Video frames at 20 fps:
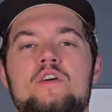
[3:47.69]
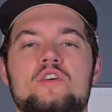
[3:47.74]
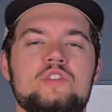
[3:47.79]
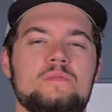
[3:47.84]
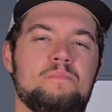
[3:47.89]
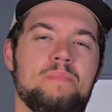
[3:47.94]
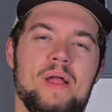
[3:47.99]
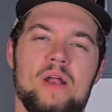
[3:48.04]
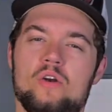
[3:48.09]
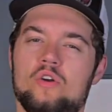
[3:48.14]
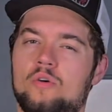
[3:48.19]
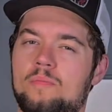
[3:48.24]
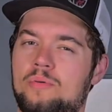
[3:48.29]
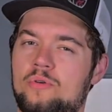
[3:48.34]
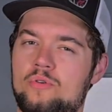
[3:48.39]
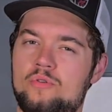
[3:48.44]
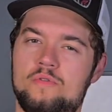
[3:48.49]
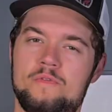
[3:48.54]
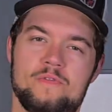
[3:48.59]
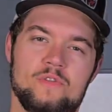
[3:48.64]
the first
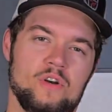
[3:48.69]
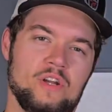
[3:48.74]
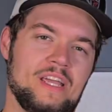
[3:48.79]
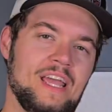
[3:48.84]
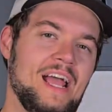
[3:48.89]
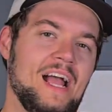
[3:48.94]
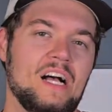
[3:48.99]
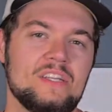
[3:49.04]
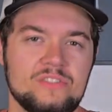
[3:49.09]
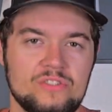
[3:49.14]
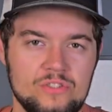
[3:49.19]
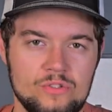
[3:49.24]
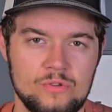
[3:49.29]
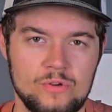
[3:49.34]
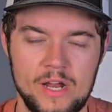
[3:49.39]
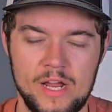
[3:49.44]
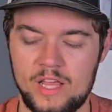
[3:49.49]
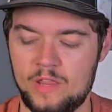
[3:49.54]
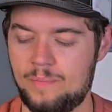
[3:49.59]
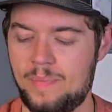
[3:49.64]
barrel proof or
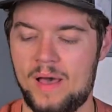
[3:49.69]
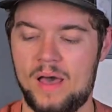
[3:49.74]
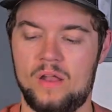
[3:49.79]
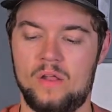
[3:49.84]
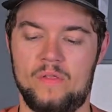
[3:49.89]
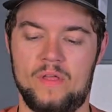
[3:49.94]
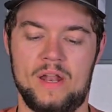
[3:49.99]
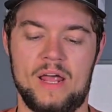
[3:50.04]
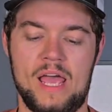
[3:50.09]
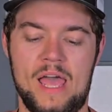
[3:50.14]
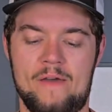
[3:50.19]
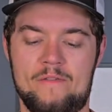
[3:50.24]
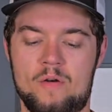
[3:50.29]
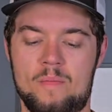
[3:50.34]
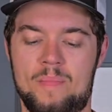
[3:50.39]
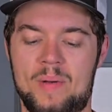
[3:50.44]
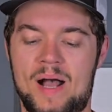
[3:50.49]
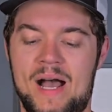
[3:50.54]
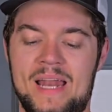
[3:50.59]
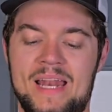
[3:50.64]
cask strength bottle that I
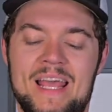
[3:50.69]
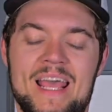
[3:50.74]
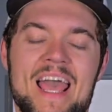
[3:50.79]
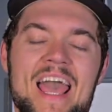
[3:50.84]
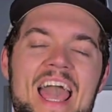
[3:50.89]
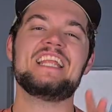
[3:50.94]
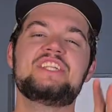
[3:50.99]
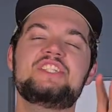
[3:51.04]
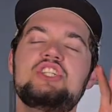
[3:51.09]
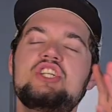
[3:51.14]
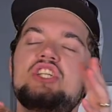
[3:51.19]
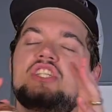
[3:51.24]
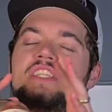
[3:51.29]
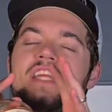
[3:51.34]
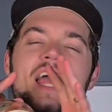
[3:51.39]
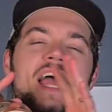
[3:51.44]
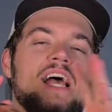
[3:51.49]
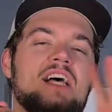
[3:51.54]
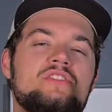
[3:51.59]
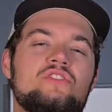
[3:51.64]
ever bought, and it
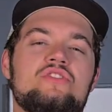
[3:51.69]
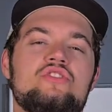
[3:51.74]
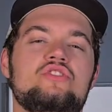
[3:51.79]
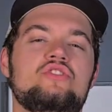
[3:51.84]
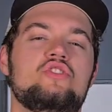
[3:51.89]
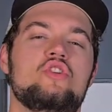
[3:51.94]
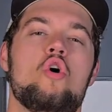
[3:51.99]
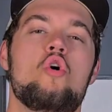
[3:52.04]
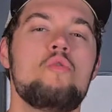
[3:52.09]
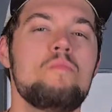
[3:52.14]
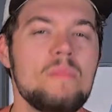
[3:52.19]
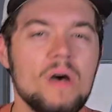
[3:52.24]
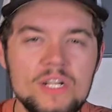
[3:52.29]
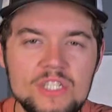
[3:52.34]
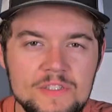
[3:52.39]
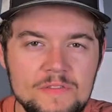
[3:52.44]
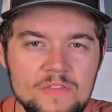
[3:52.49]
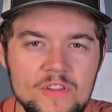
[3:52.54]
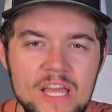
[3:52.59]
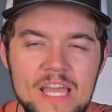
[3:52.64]
just has so
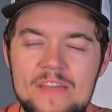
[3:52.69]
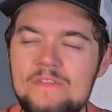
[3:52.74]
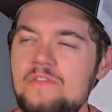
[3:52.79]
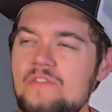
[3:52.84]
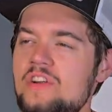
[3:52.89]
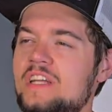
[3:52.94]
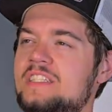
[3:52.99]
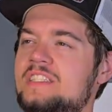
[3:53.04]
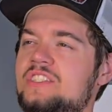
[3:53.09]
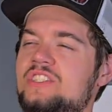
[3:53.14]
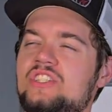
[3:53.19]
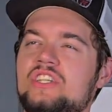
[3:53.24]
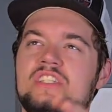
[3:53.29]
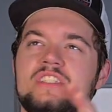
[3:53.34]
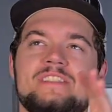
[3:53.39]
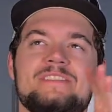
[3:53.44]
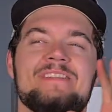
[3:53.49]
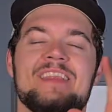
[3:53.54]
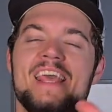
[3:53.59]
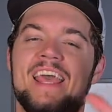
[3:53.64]
much flavor. It's
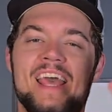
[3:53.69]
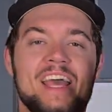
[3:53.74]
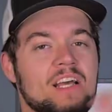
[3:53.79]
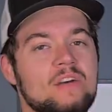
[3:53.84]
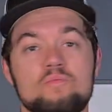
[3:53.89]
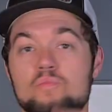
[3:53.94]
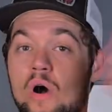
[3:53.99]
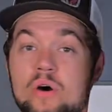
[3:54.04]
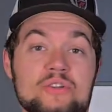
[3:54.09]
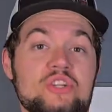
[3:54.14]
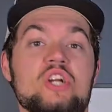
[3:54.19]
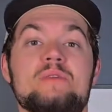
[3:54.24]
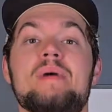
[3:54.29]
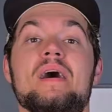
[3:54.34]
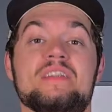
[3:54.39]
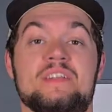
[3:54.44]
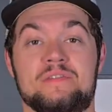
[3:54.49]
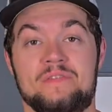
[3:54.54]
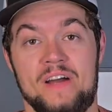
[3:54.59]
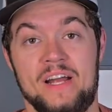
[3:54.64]
just, well,
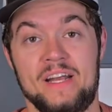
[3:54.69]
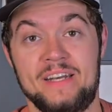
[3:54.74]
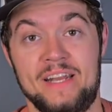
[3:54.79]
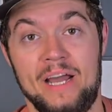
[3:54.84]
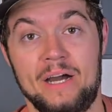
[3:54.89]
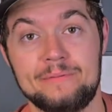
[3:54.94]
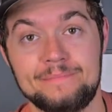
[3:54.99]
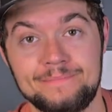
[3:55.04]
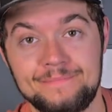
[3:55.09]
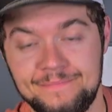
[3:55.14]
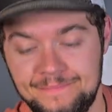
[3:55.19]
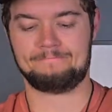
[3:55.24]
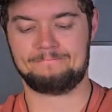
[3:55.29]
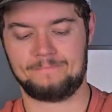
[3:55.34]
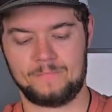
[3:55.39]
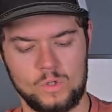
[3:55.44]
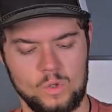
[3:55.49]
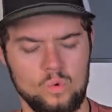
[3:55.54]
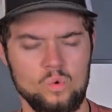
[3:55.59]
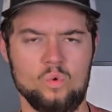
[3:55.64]
you're about to find out.
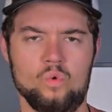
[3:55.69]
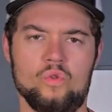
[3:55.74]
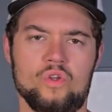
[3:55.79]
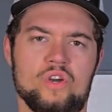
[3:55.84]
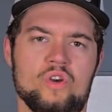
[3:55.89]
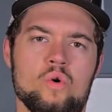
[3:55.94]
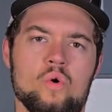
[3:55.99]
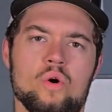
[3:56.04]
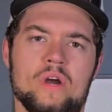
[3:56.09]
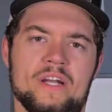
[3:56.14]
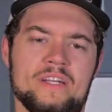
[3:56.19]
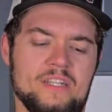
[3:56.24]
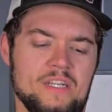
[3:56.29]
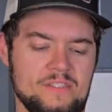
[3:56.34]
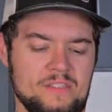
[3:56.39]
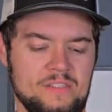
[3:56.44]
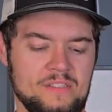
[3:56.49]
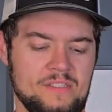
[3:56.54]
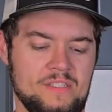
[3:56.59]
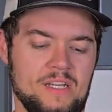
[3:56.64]
Ooh, the
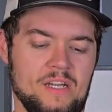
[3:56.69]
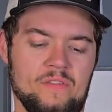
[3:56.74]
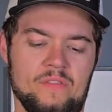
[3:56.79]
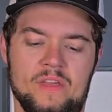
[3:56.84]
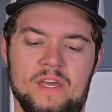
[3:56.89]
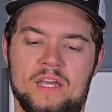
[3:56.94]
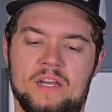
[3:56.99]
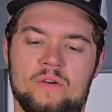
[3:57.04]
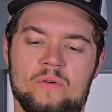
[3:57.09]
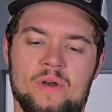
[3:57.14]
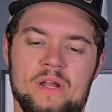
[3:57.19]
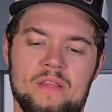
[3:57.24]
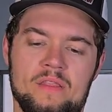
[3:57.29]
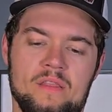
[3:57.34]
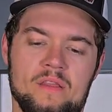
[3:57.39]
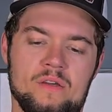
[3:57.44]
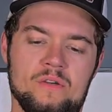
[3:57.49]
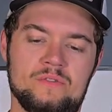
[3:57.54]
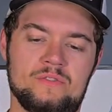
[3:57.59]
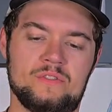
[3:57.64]
cork doesn't sound that
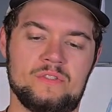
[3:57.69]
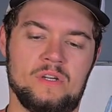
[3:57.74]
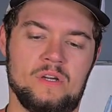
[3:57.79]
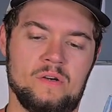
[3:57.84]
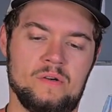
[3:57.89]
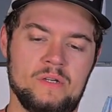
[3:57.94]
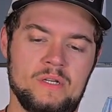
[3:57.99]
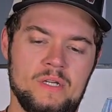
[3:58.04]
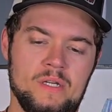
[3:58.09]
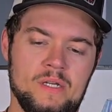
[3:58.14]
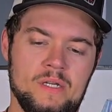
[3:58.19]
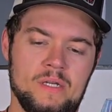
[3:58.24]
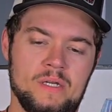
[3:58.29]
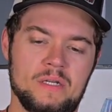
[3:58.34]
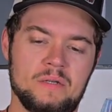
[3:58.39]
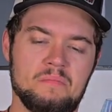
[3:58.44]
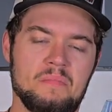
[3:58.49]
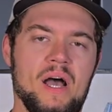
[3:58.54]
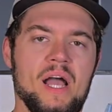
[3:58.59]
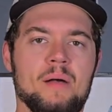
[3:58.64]
great though, so
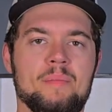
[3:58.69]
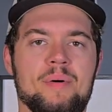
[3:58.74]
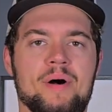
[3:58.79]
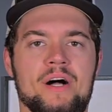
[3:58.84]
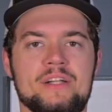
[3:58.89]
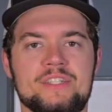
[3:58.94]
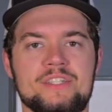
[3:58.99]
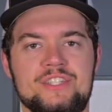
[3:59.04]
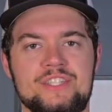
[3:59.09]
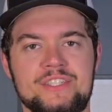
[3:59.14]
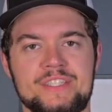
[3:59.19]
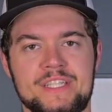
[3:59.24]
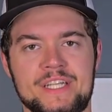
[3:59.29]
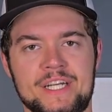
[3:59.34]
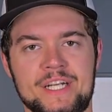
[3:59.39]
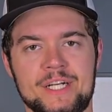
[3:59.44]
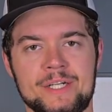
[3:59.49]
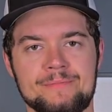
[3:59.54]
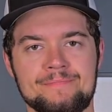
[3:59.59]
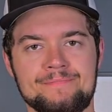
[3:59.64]
my
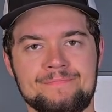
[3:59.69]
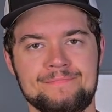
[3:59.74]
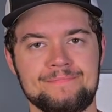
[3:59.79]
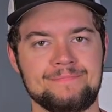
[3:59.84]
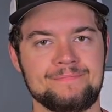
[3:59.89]
apologies there.